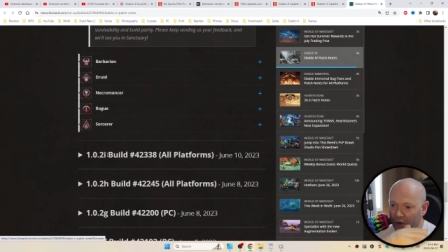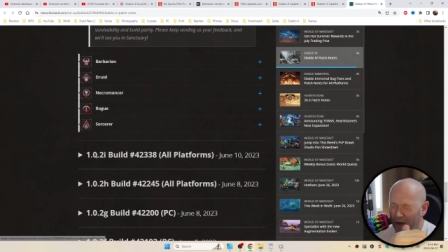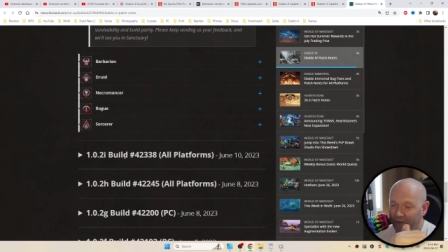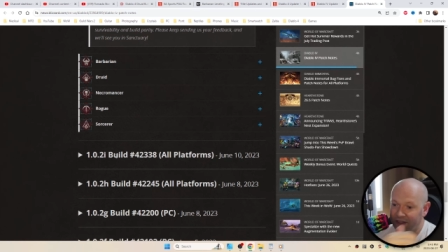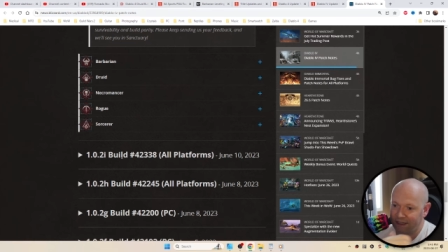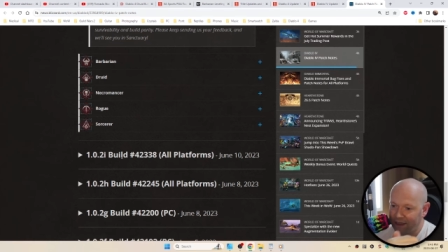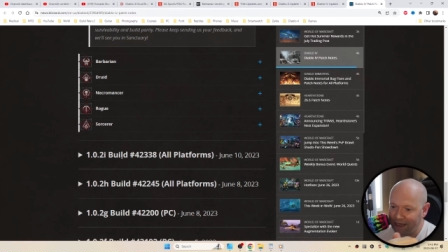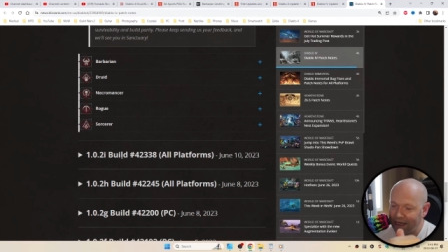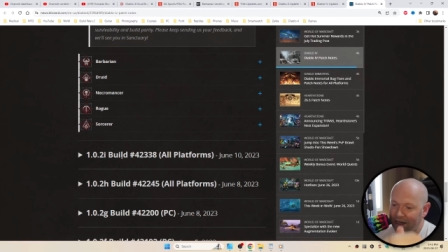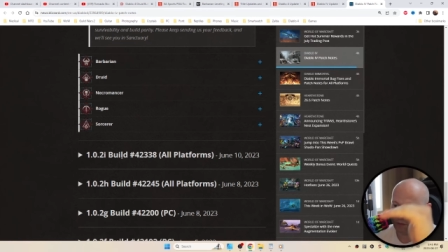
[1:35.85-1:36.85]
Obviously,
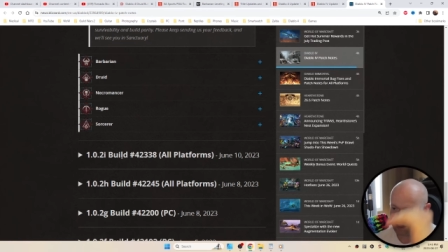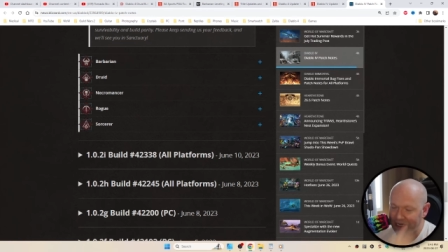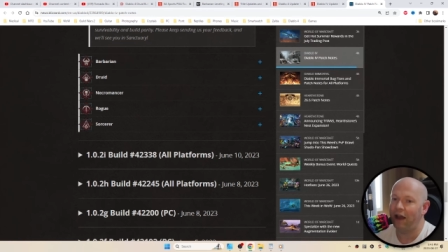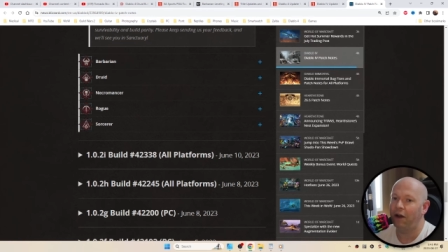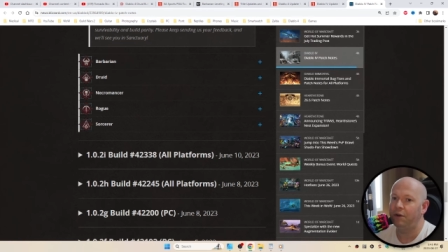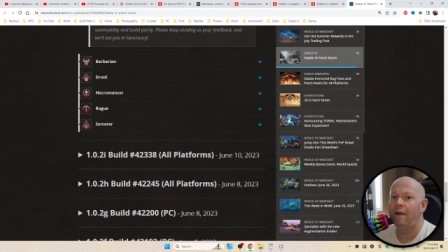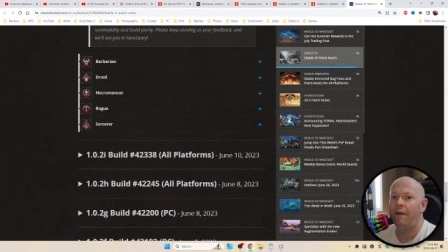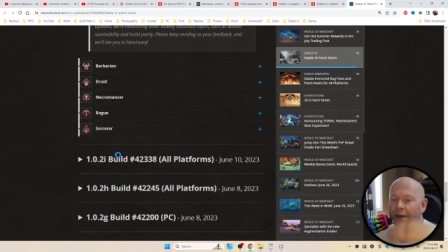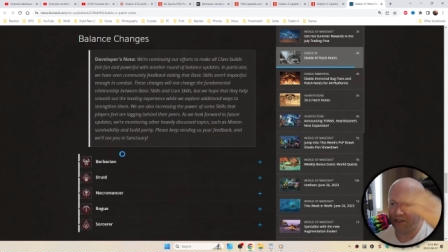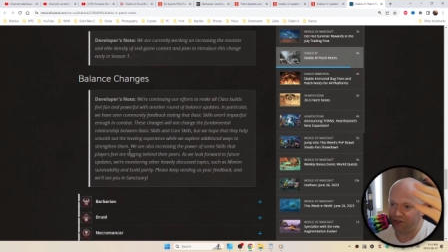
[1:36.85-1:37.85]
here and down
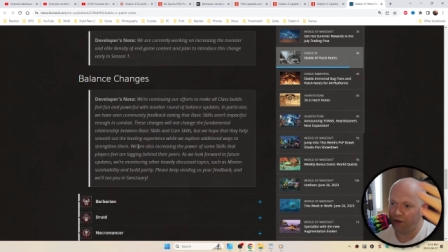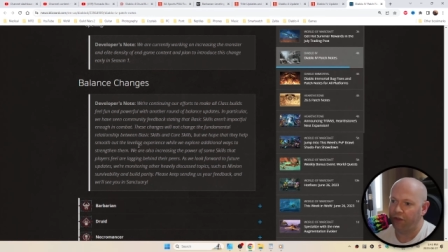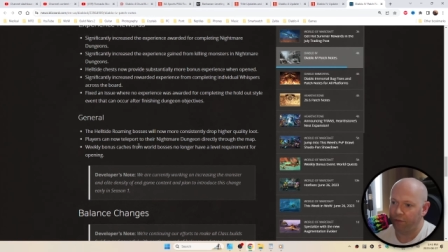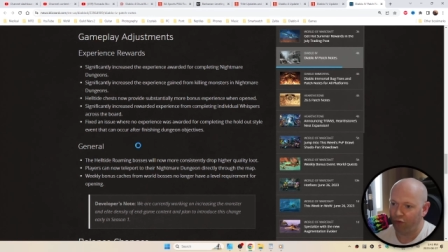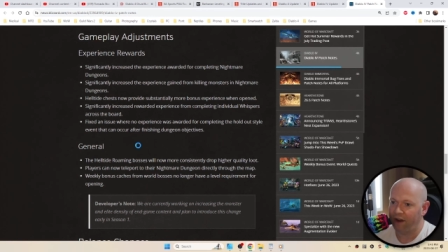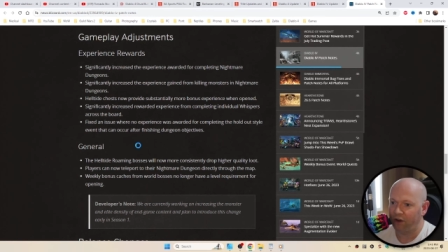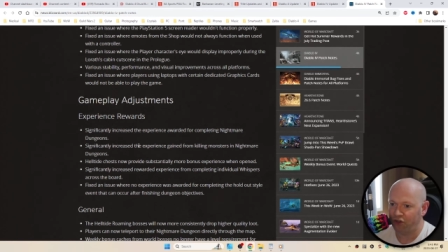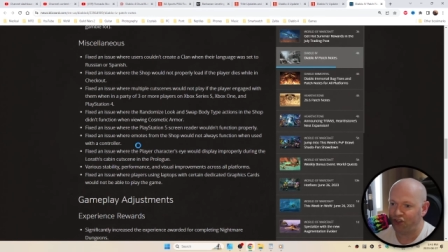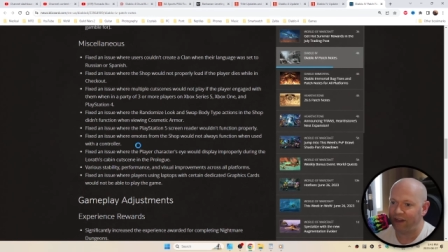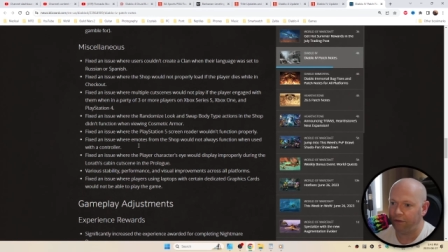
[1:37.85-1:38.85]
is all the prior
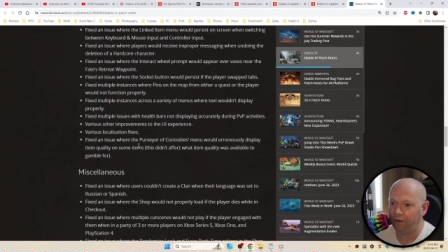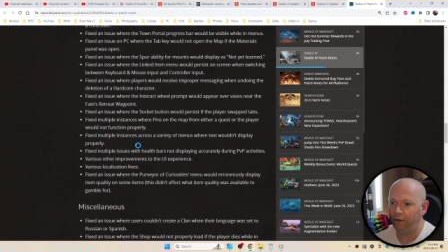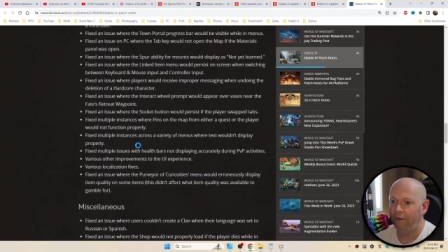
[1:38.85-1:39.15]
shit.